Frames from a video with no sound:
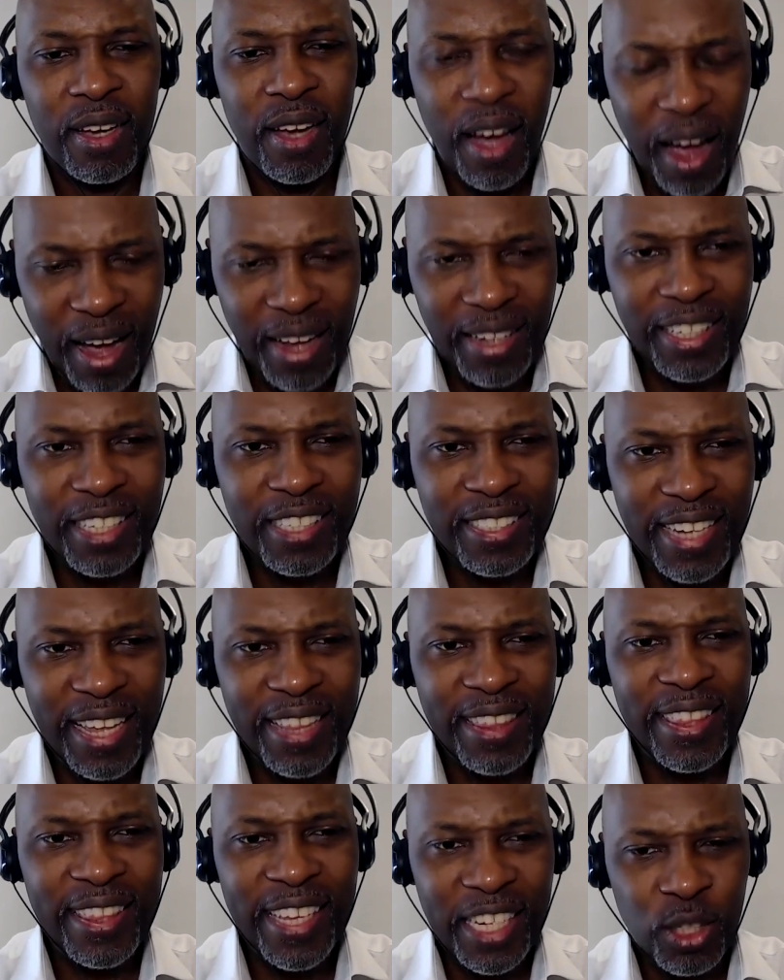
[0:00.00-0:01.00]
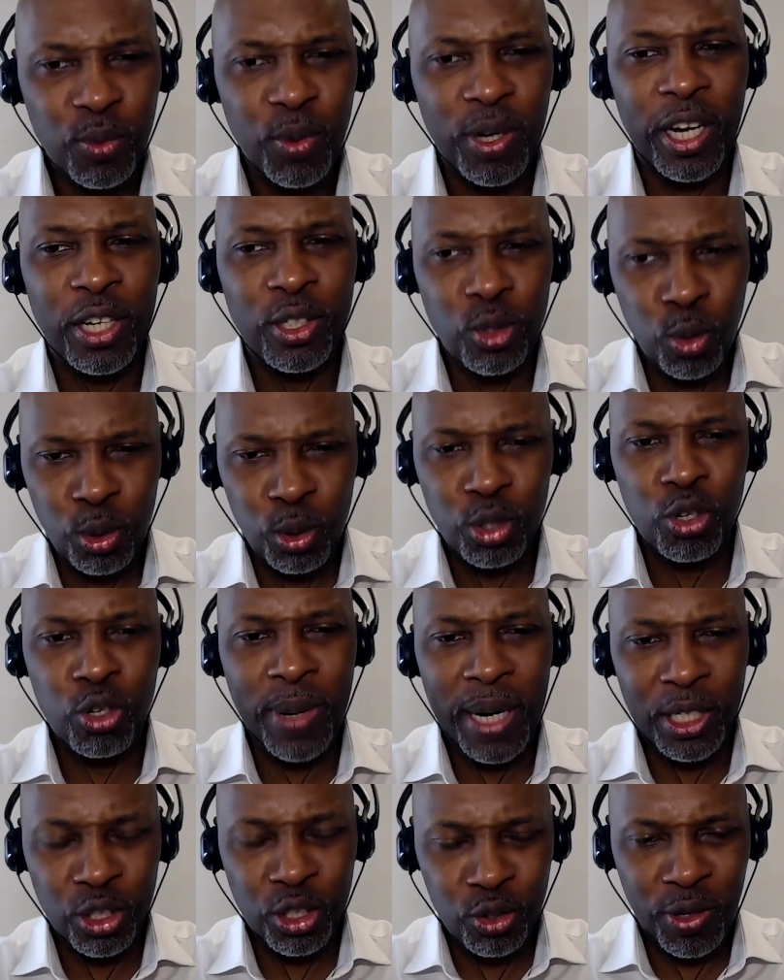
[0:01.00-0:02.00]
Understand this when I talk to you
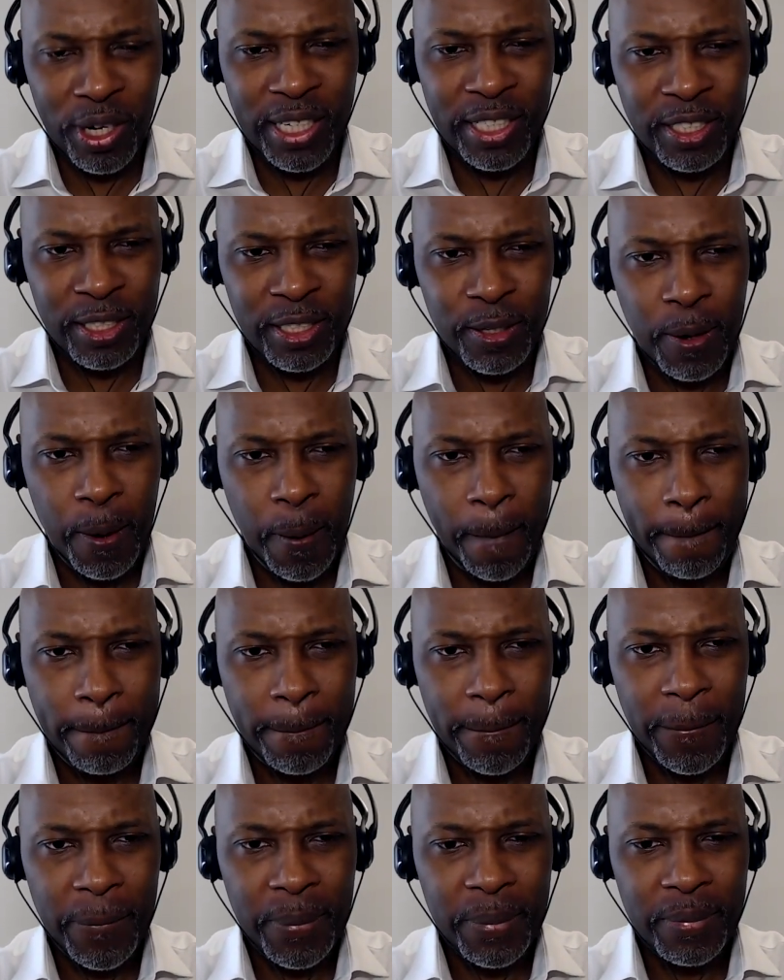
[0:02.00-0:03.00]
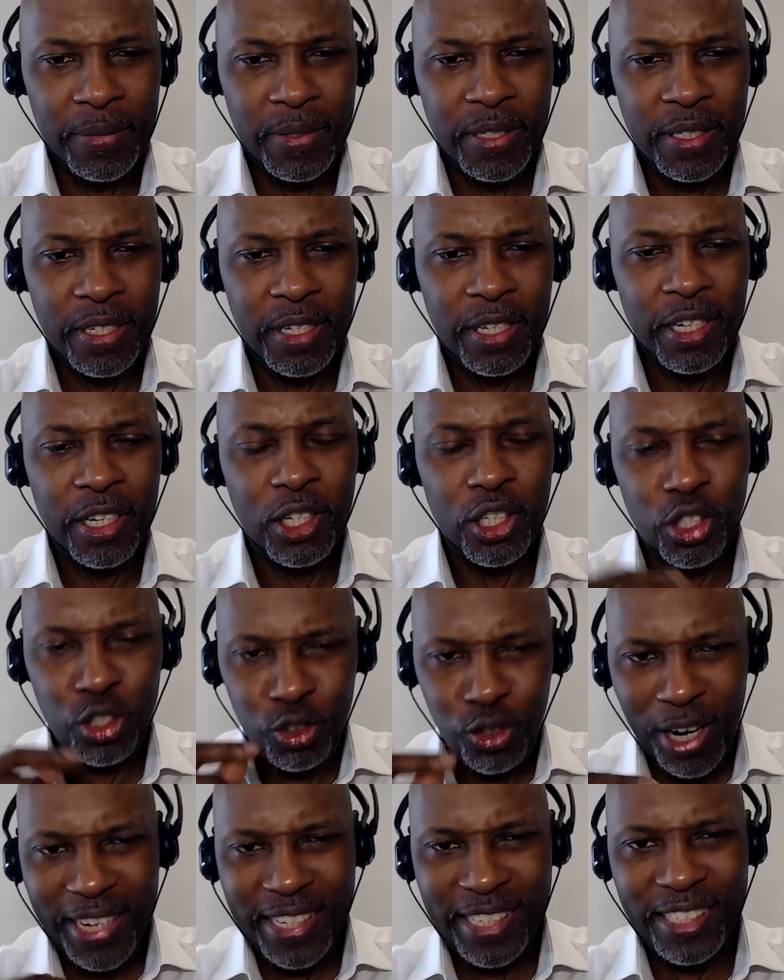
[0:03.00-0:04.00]
about stress.
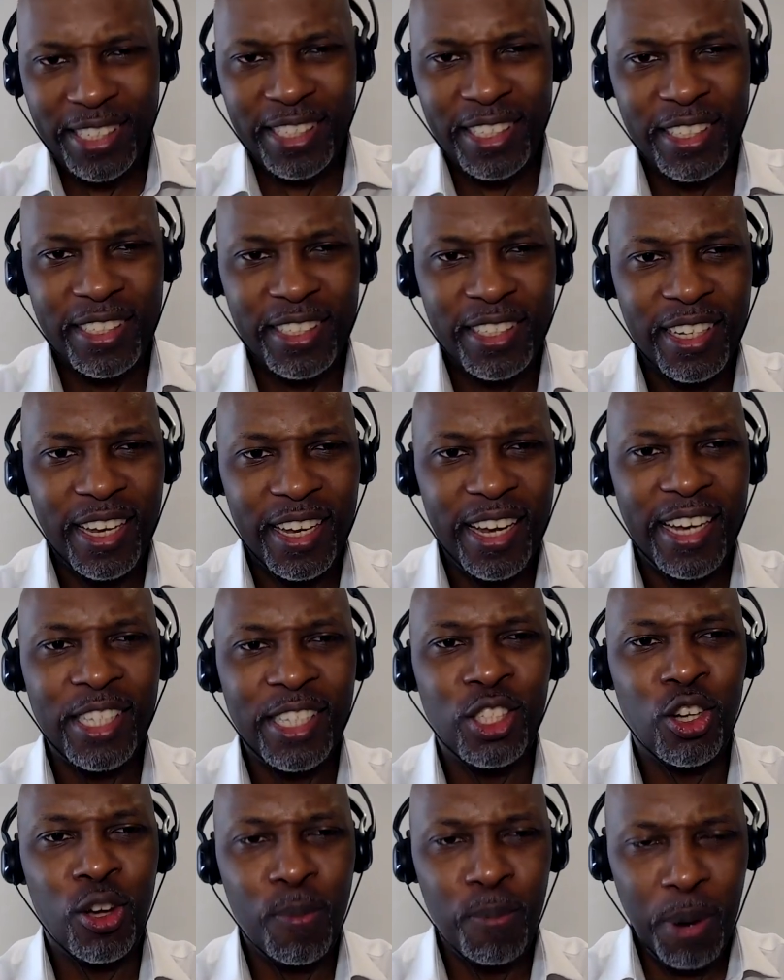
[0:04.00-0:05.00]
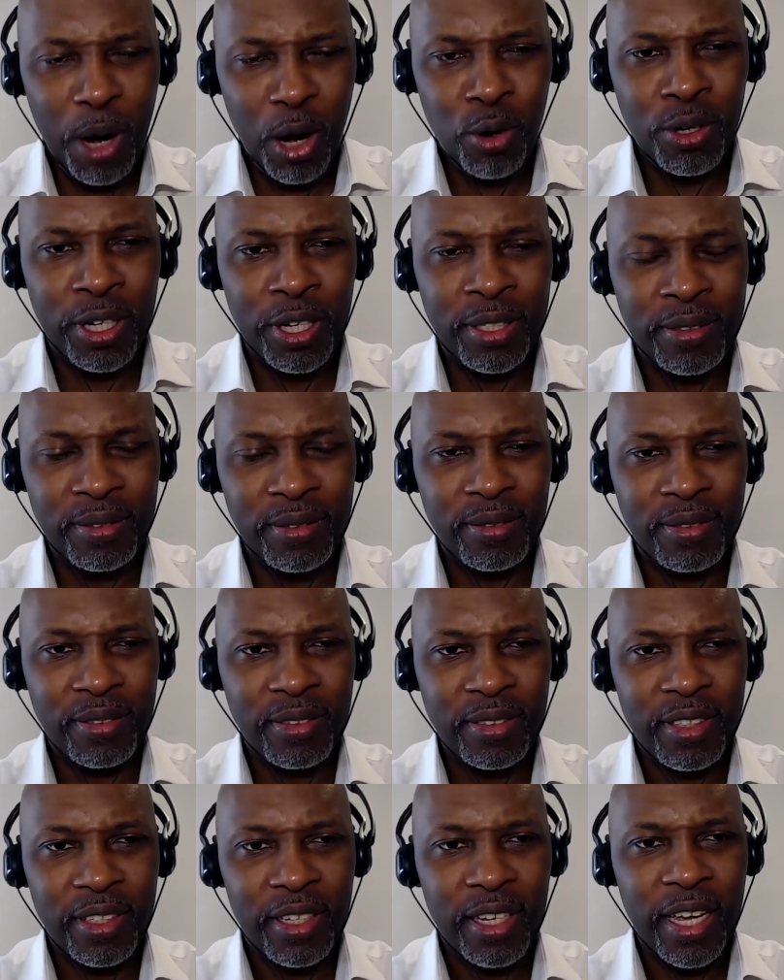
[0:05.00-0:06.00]
Stress is a component,
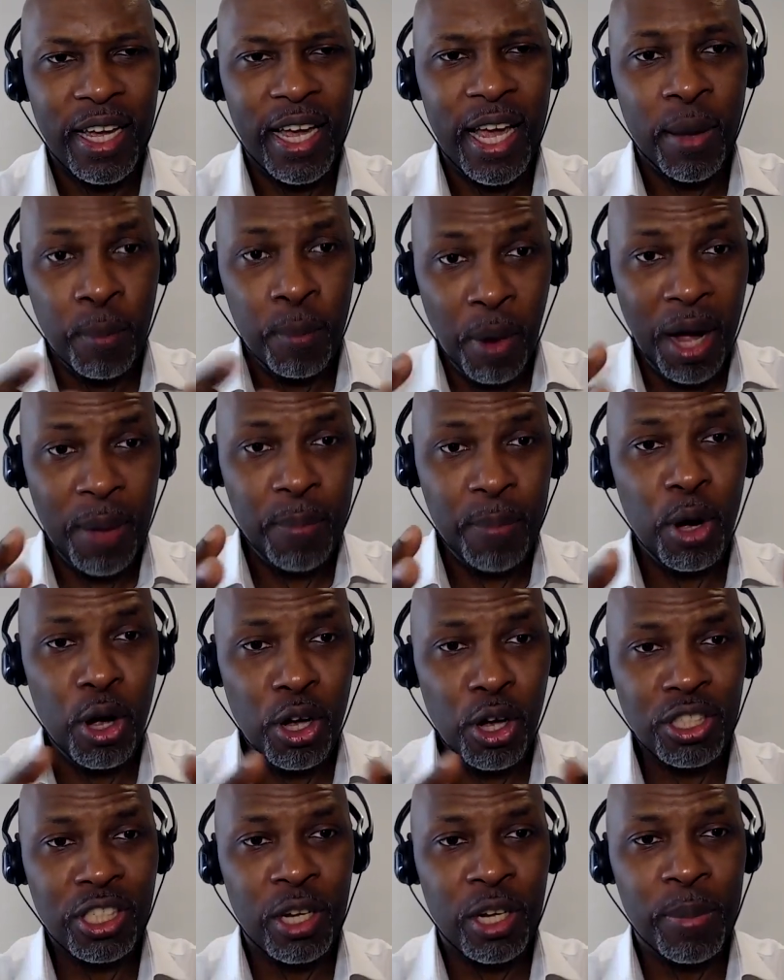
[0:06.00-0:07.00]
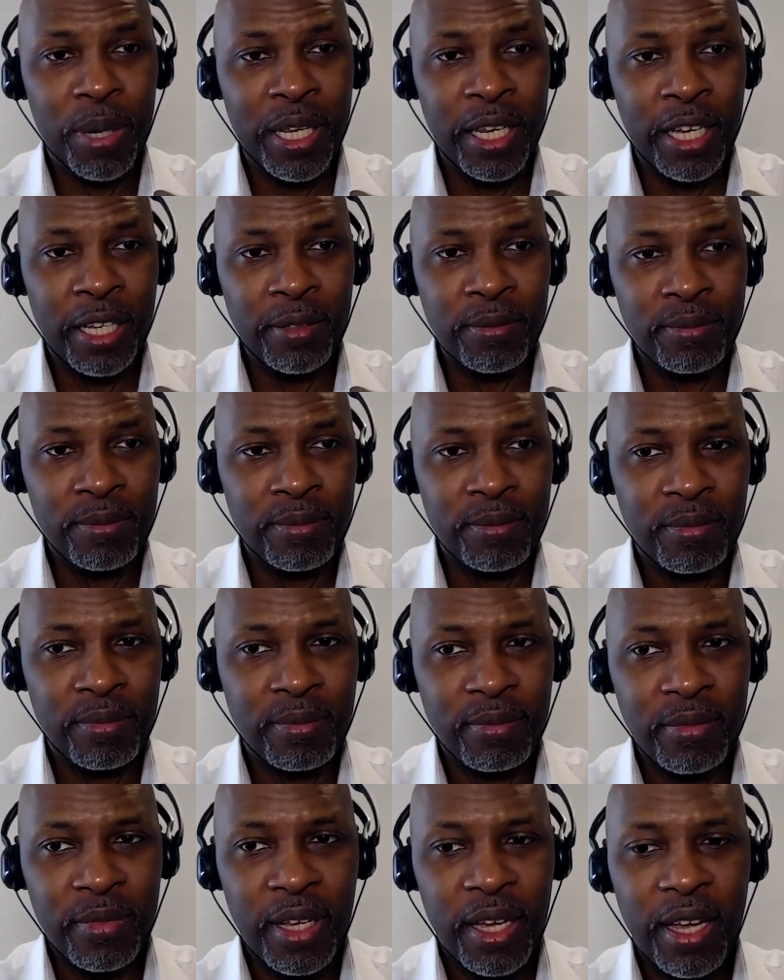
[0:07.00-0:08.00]
in my personal opinion,
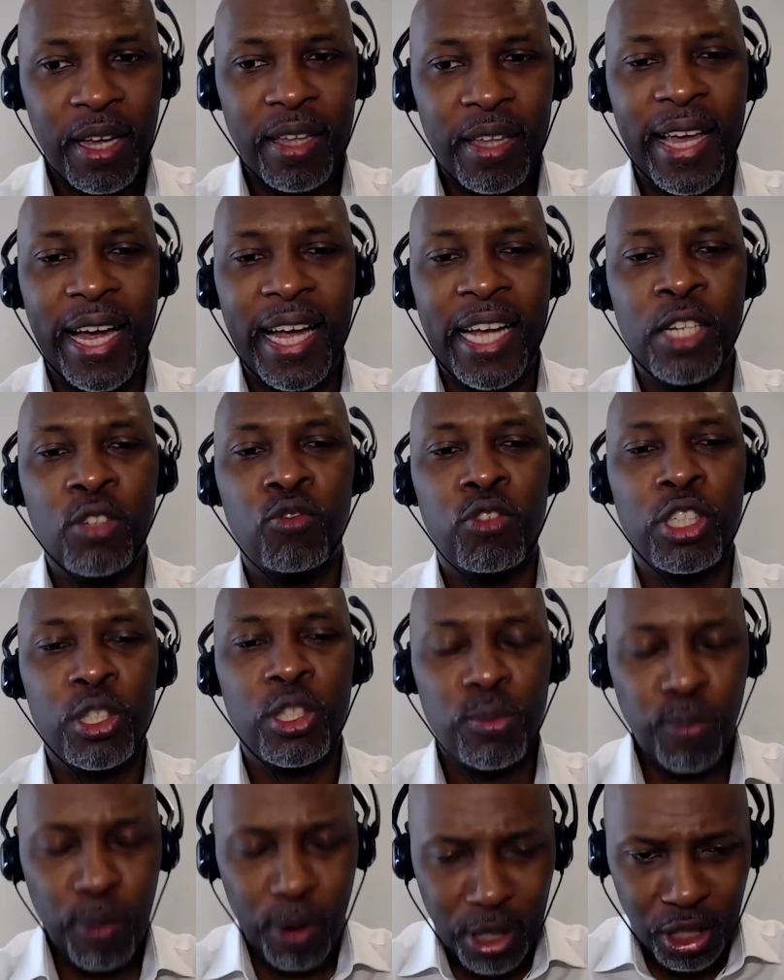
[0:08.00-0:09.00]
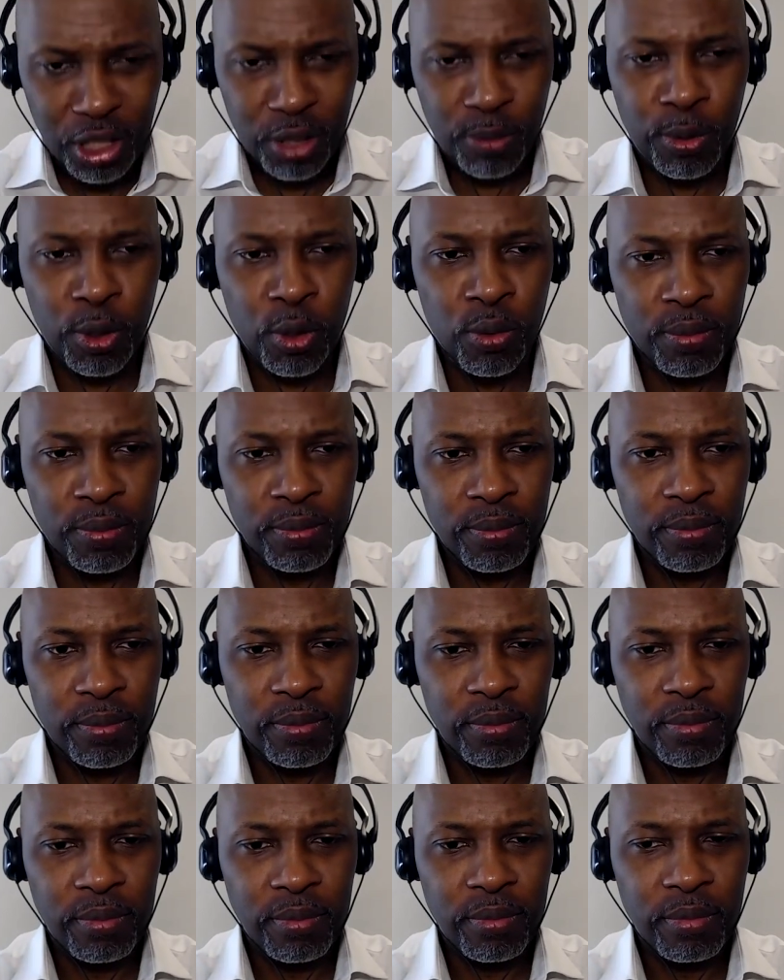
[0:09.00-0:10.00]
that is responsible
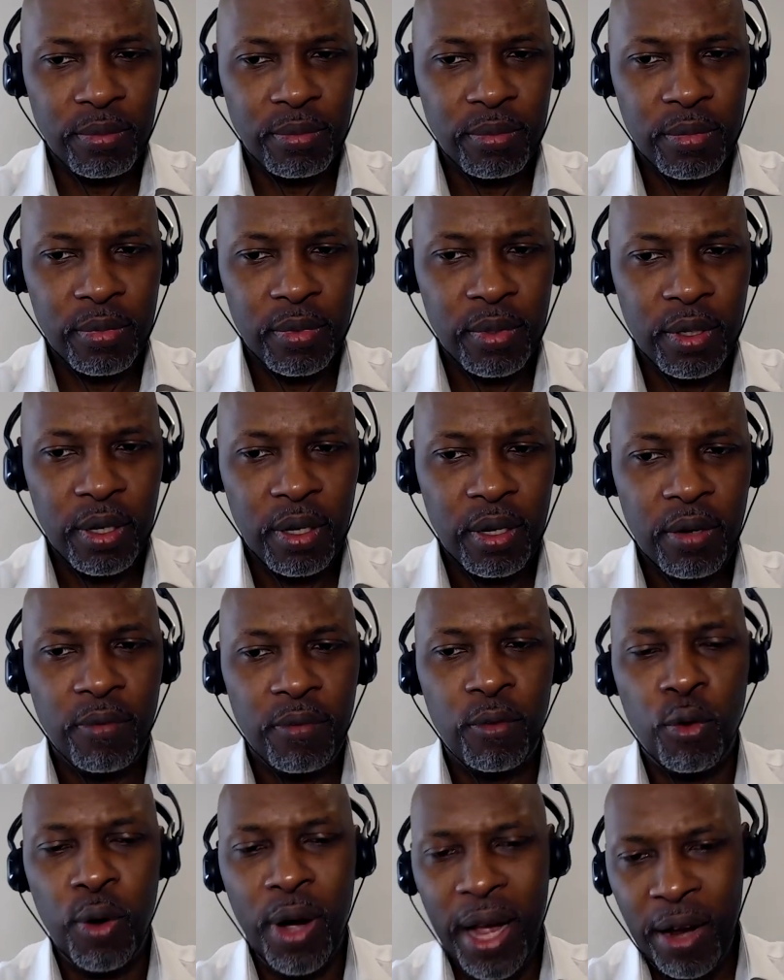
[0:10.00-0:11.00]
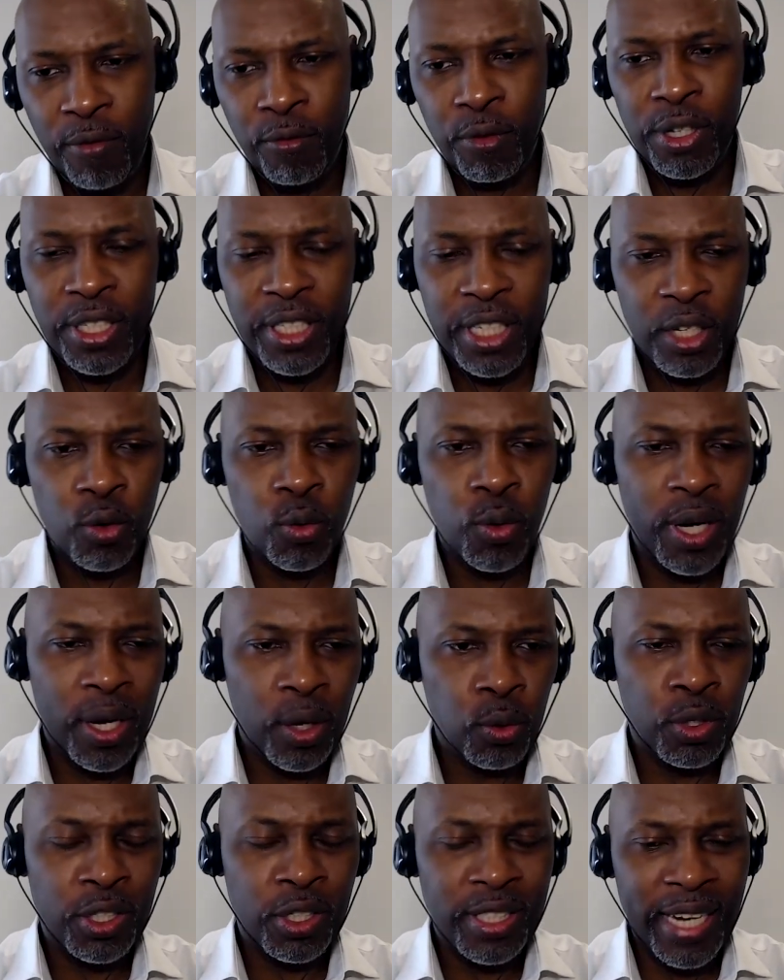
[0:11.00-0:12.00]
for every single
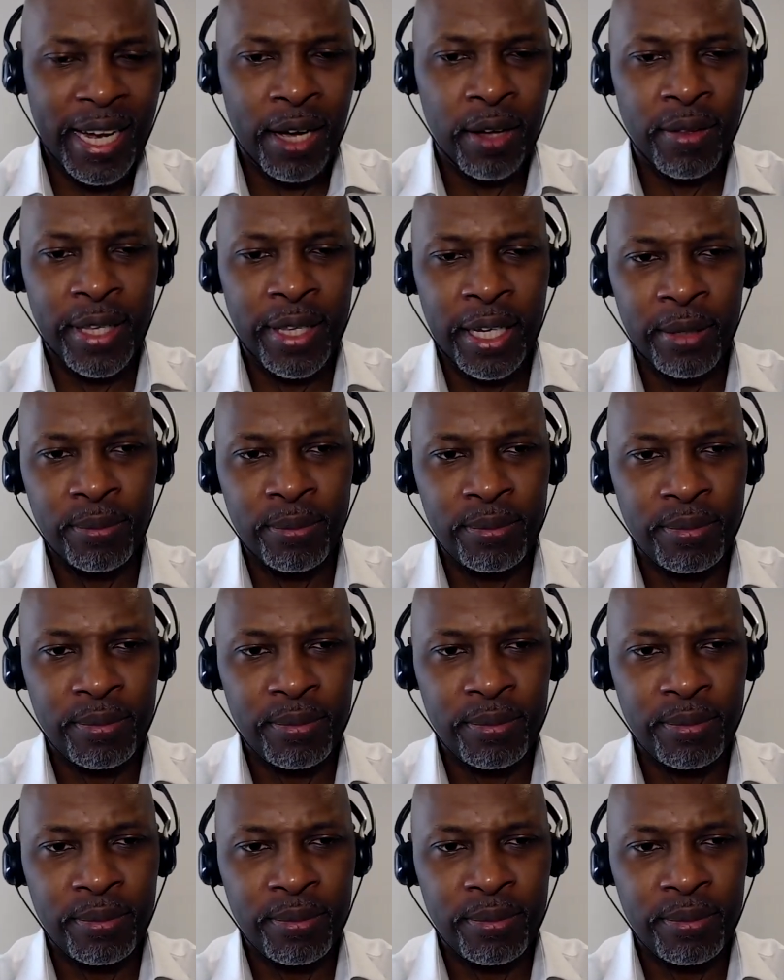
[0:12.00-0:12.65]
illness out there.